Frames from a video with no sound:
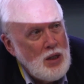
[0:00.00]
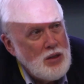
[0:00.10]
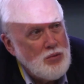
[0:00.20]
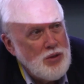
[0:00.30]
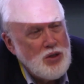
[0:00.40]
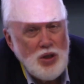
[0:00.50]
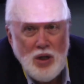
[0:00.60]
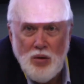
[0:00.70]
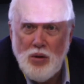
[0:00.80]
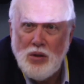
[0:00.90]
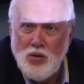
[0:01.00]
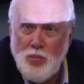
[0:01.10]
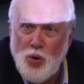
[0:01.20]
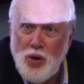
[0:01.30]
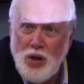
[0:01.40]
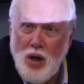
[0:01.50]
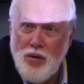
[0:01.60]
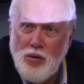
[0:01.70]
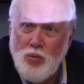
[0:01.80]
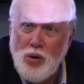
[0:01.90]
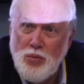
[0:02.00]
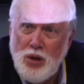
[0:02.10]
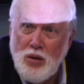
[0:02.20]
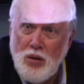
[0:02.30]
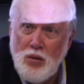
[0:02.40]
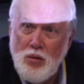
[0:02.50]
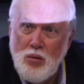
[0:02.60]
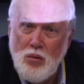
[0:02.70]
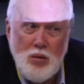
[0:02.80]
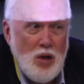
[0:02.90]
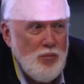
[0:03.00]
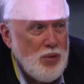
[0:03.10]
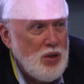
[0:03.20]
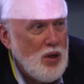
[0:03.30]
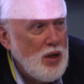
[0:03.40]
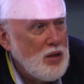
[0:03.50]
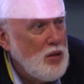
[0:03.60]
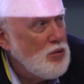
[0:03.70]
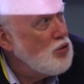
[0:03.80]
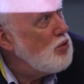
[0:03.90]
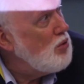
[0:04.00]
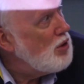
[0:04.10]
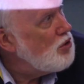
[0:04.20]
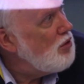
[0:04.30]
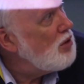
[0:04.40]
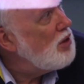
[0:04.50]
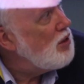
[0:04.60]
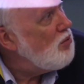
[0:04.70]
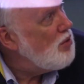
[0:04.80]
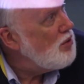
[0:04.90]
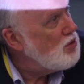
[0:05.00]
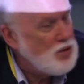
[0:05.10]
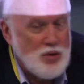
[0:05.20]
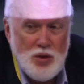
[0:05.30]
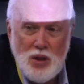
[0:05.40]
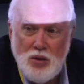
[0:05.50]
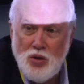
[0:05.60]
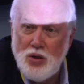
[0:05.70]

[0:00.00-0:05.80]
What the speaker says: is reaching out and supporting other women who have been diagnosed, who are struggling with this disease.